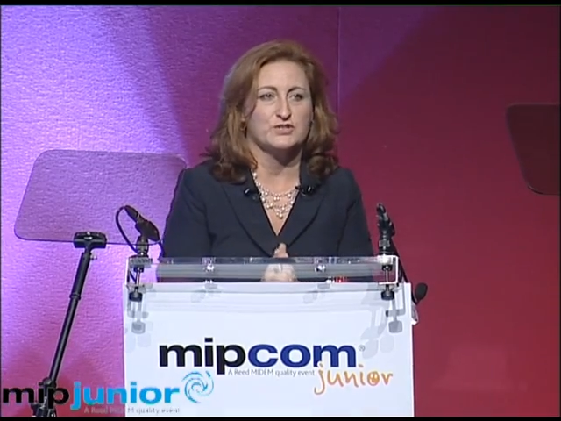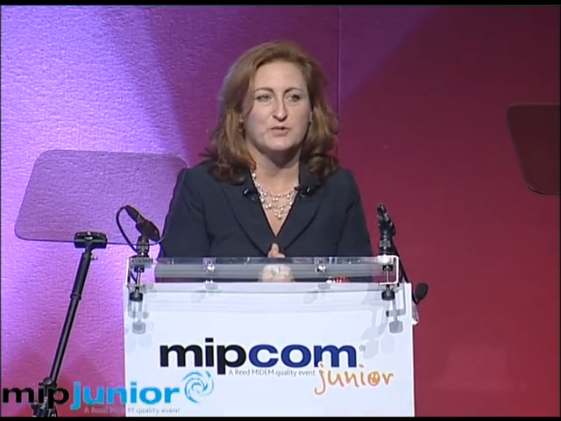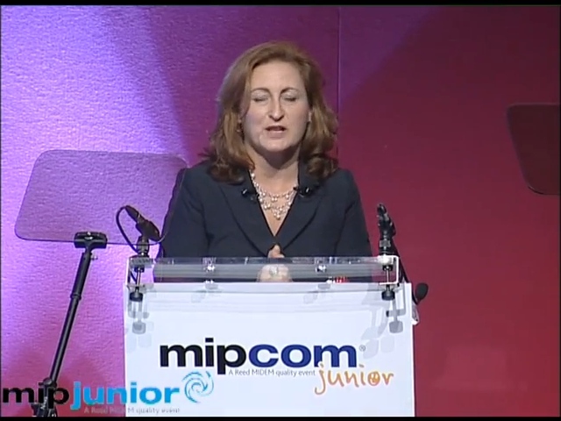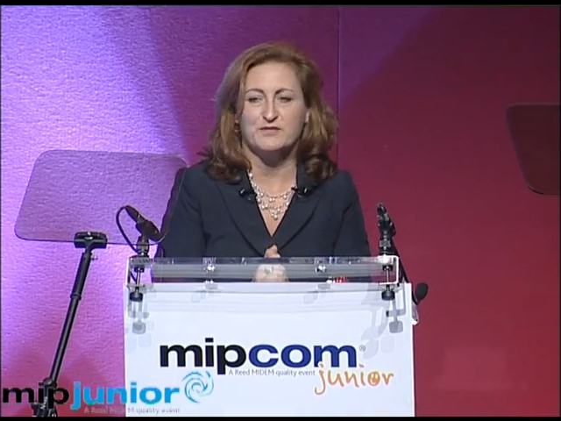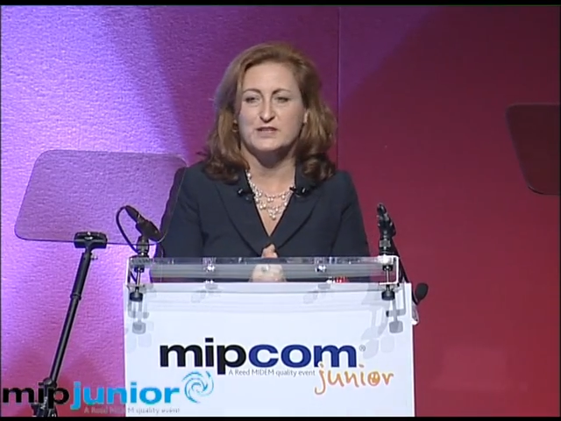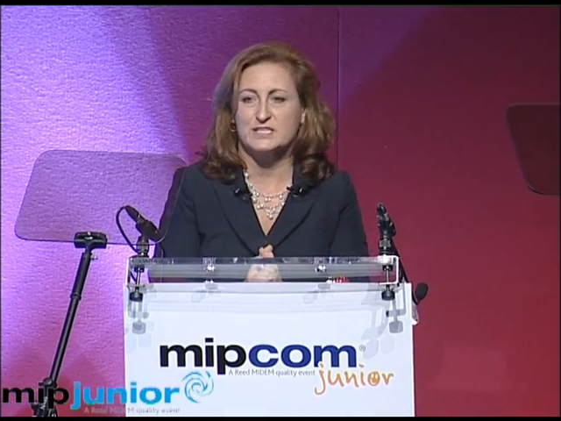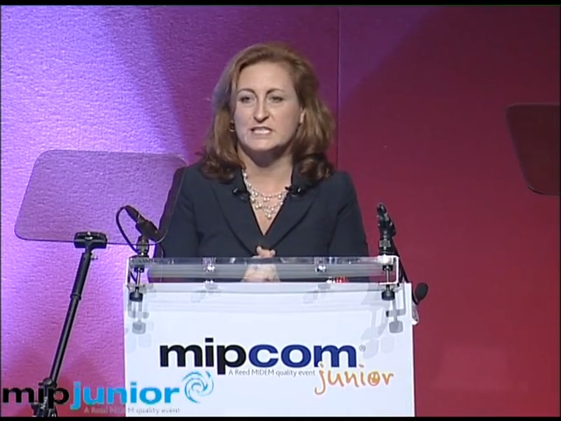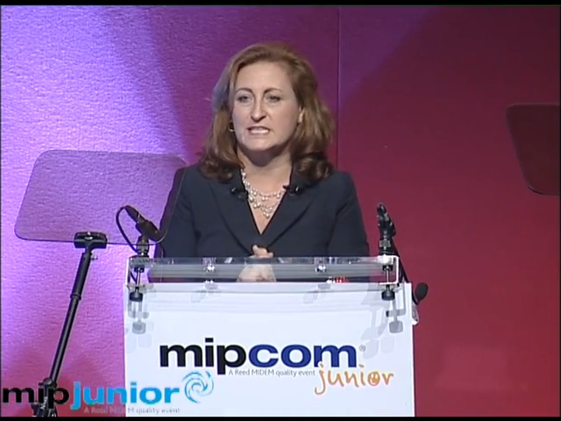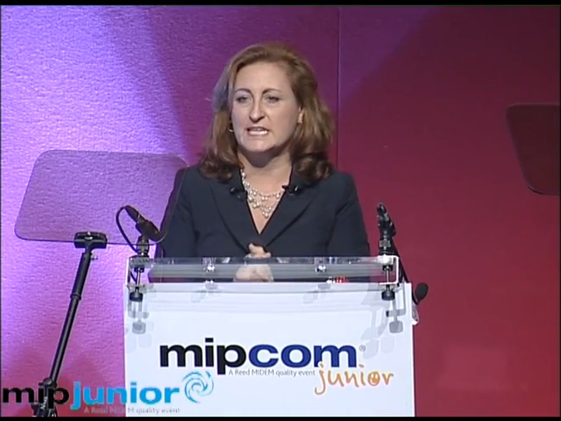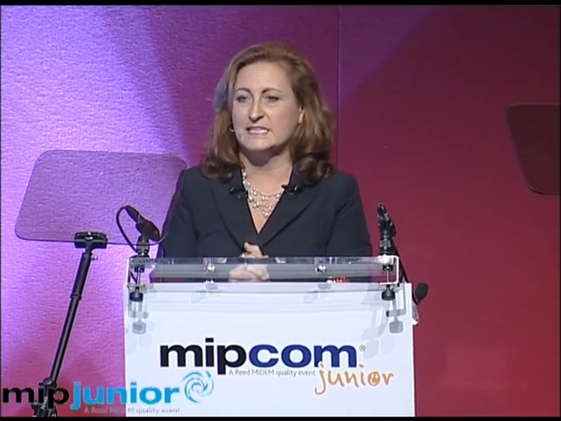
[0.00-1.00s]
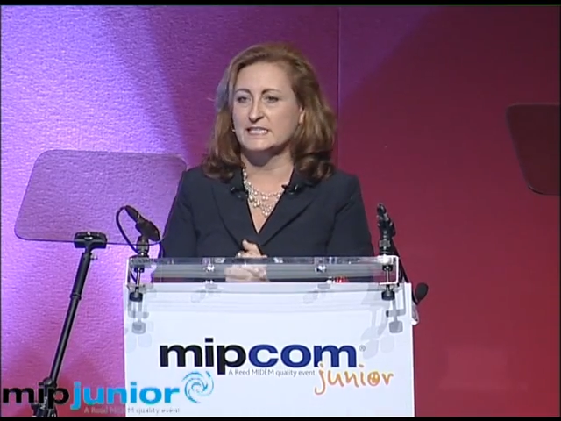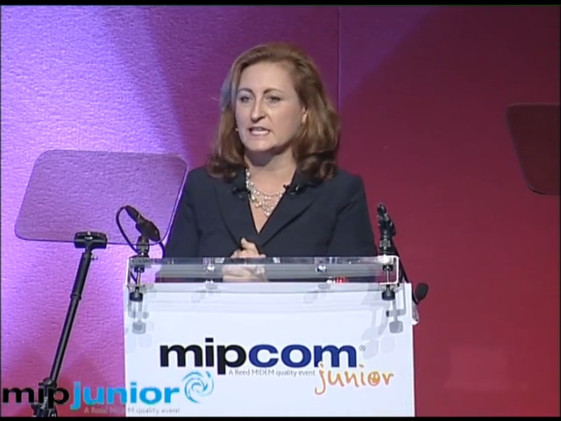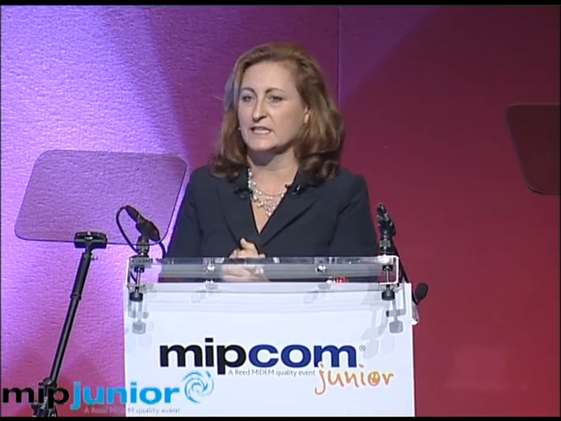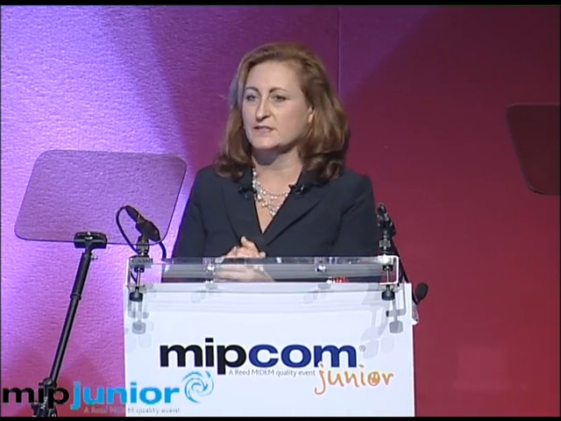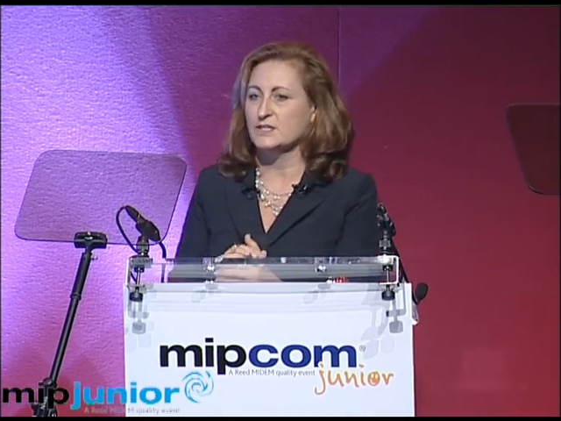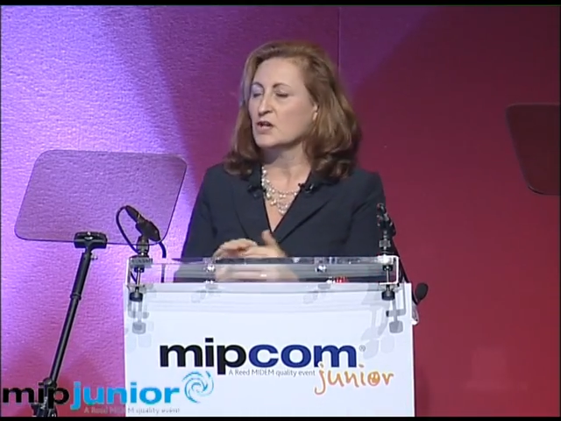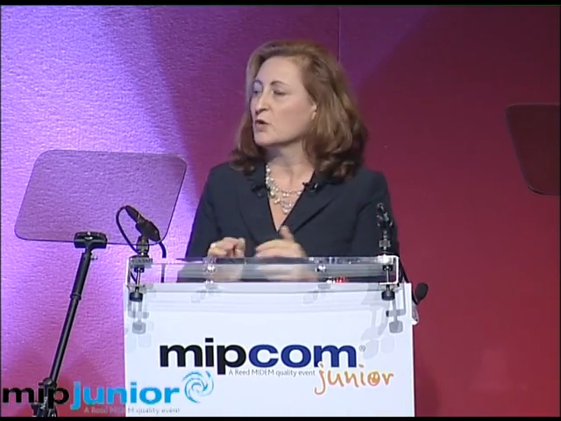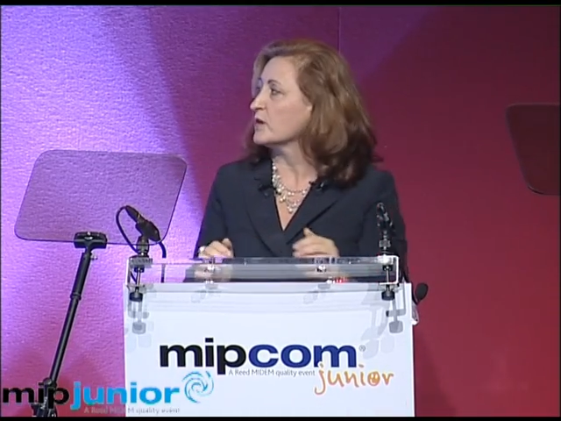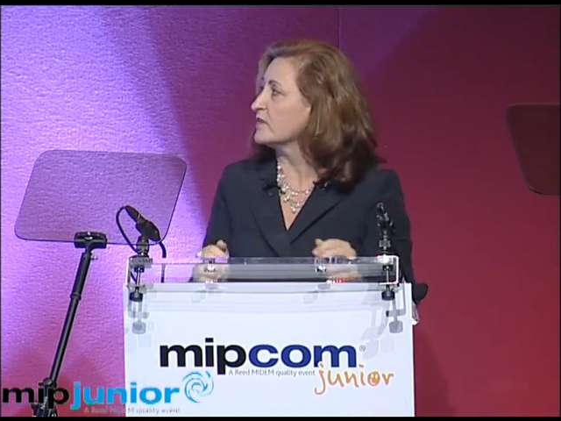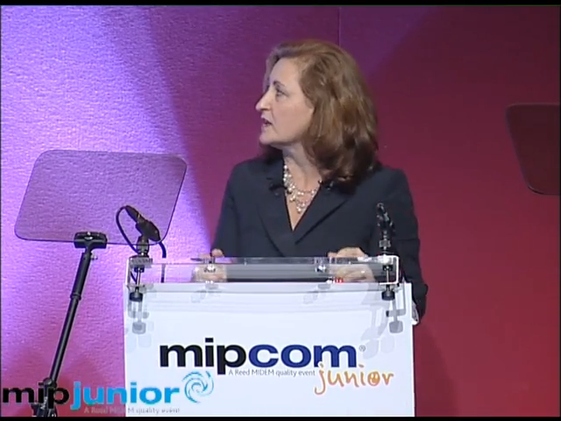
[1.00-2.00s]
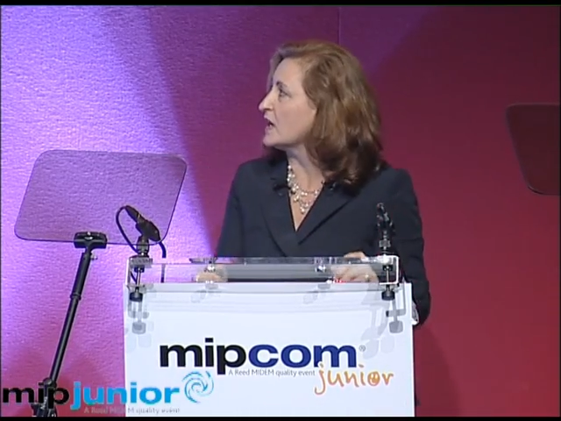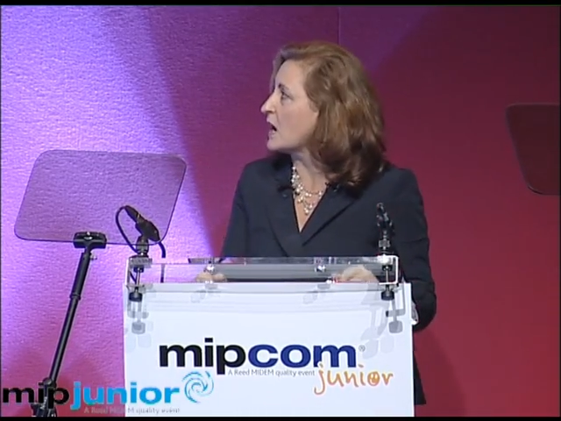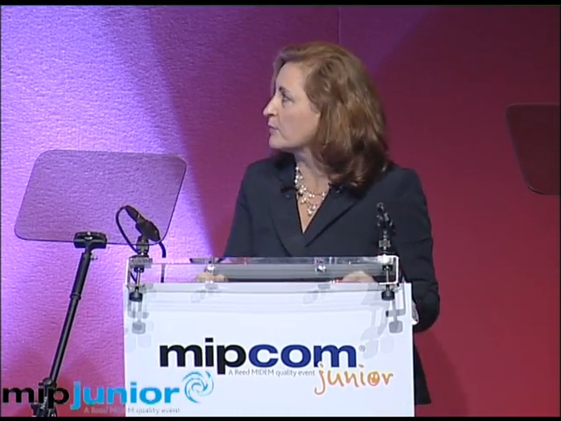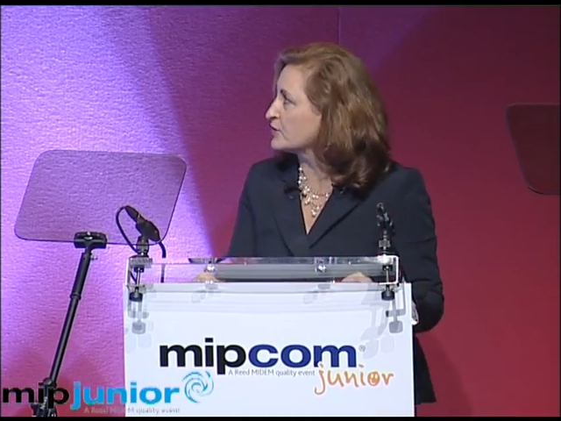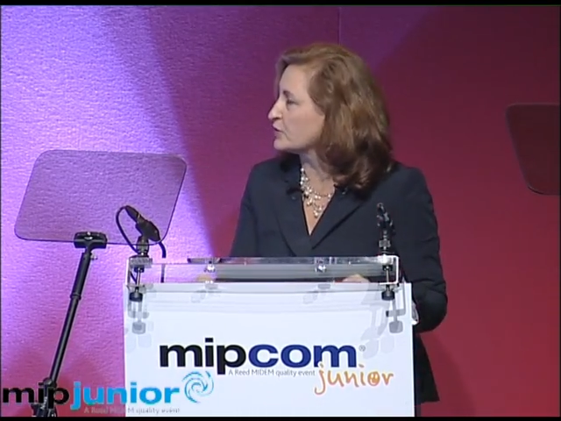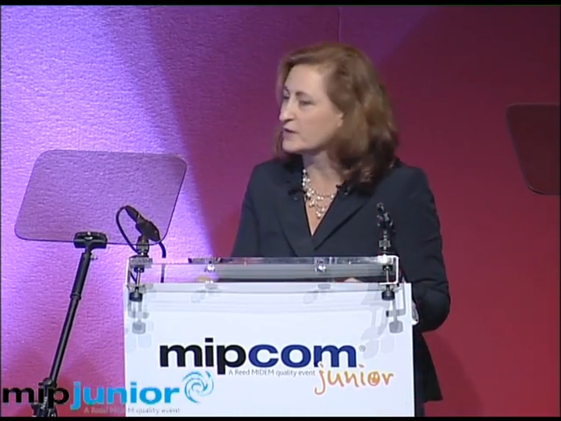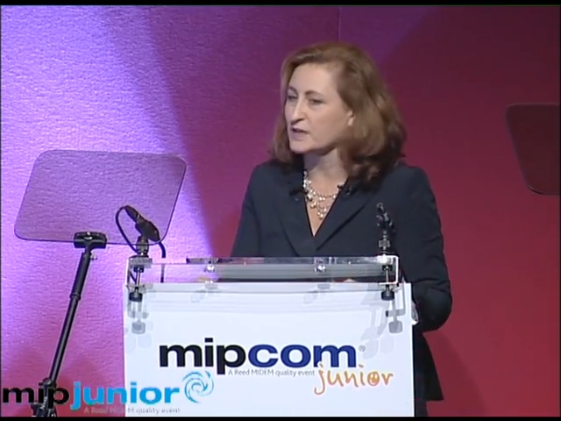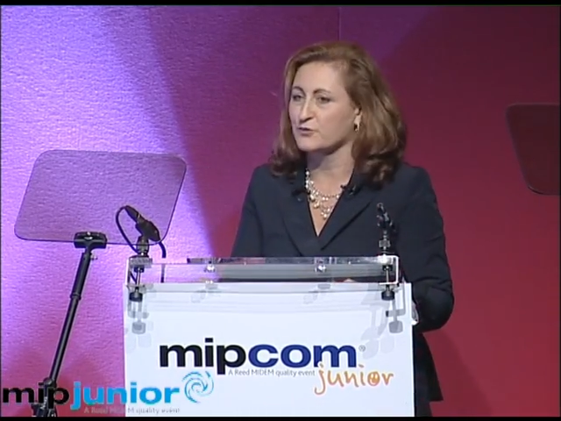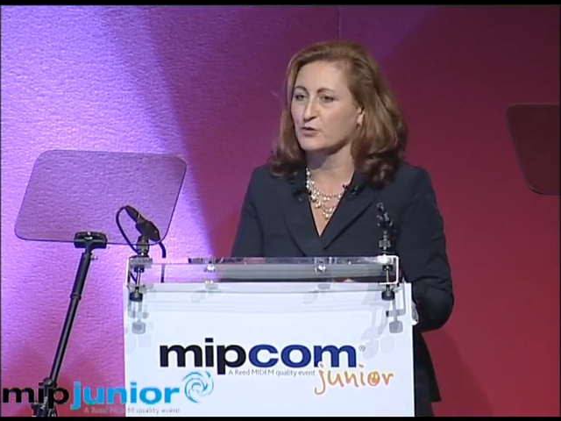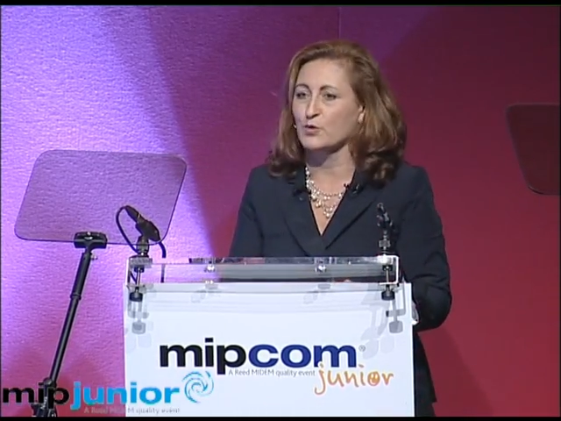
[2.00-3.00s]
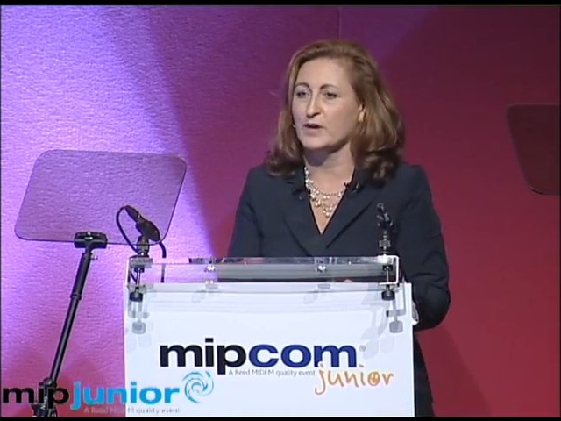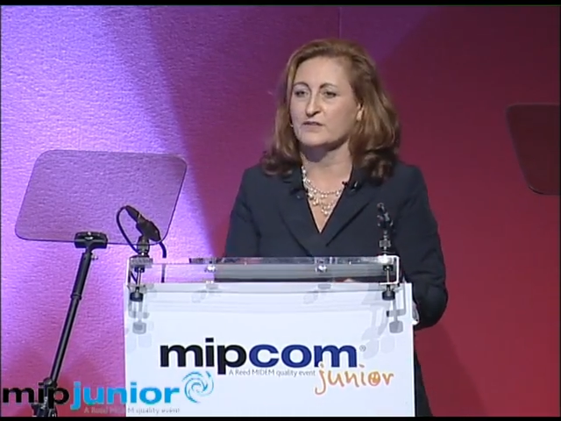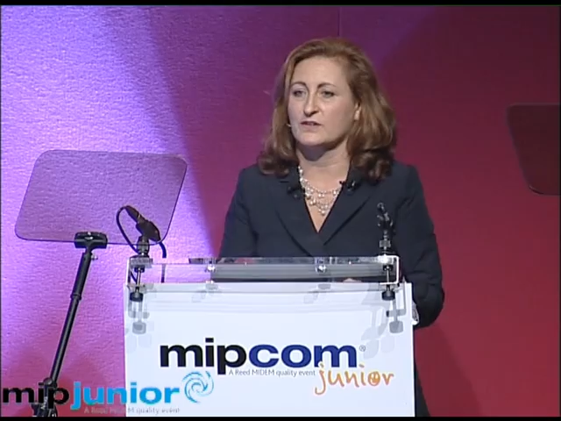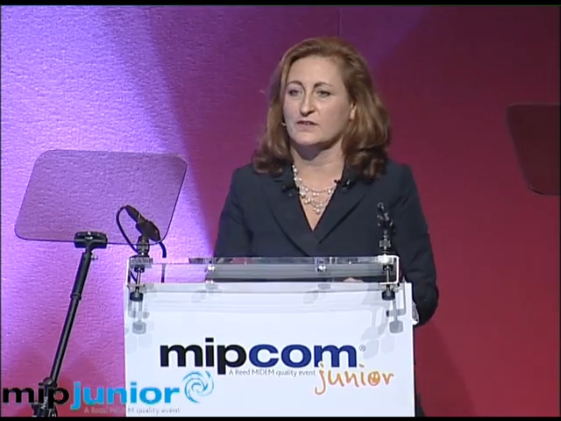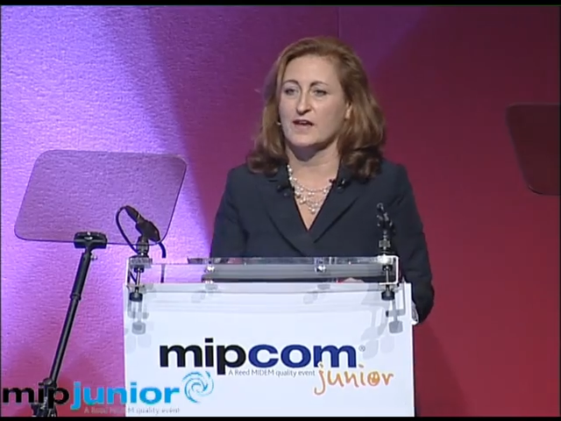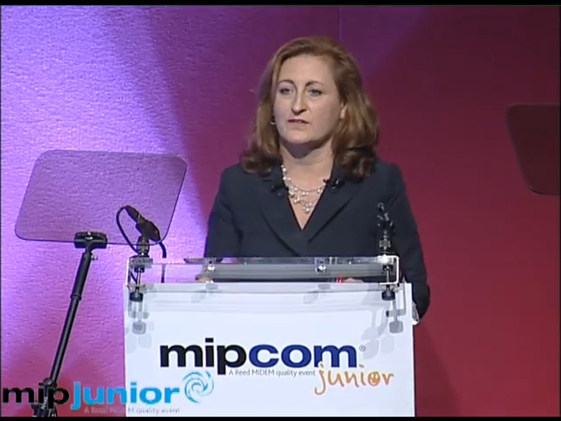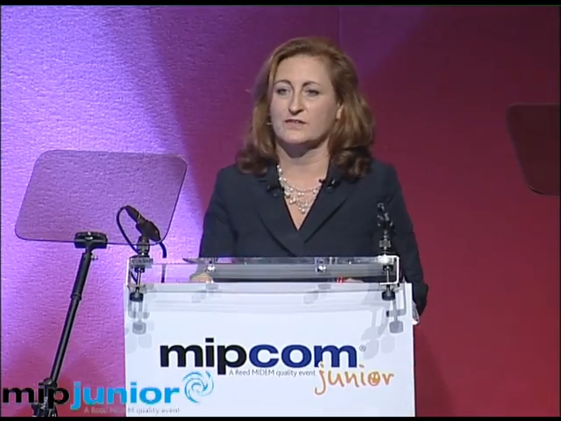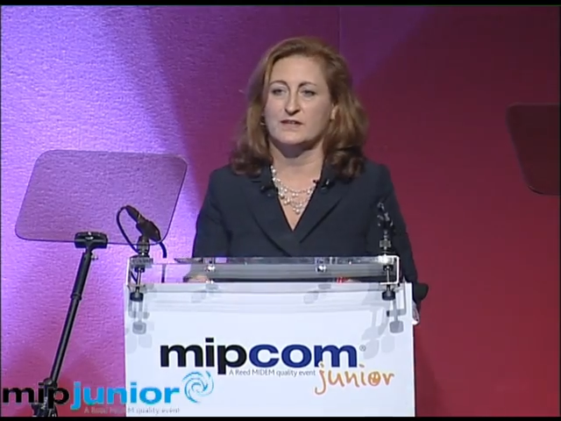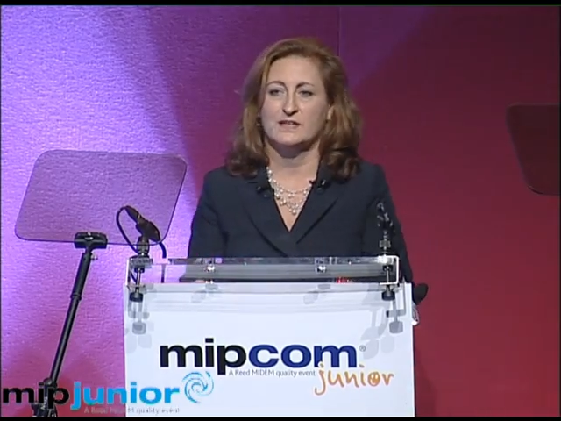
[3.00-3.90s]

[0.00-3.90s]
relevant to today's kids, we have the opportunity for great success.